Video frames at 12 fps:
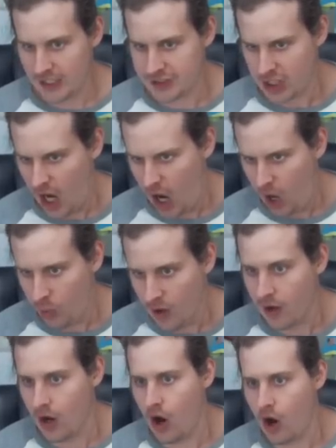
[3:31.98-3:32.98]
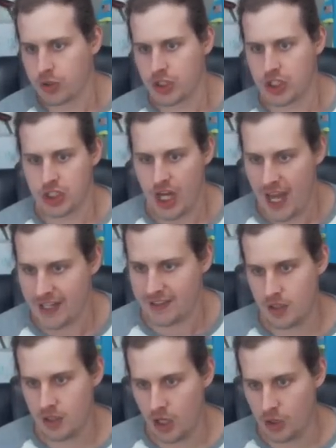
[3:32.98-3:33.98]
Let's go. Oh, shit.
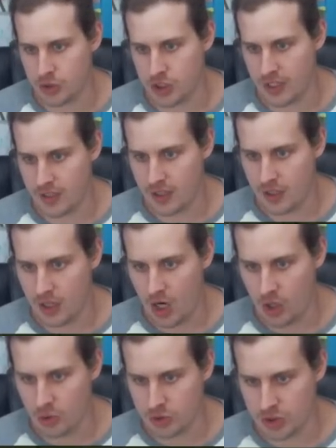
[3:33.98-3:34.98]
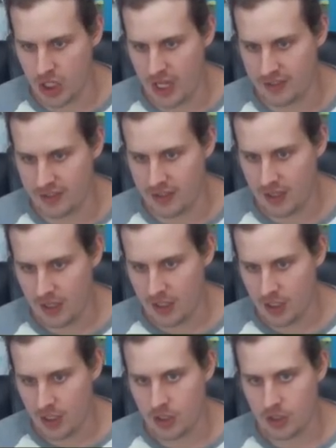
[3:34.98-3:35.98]
Oh, shit. Oh, shit.
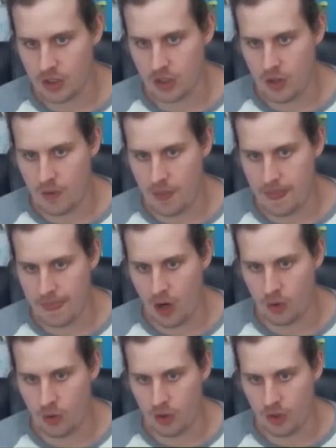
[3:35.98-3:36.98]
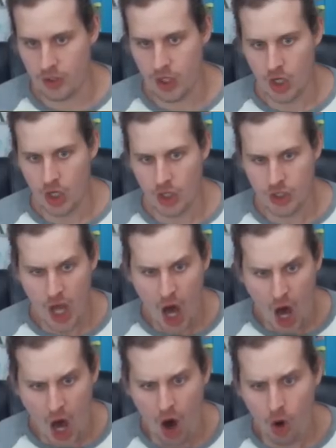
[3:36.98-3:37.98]
No.
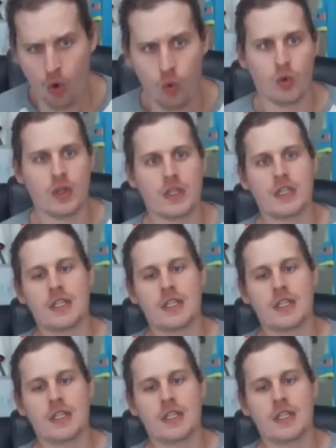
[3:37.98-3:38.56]
No.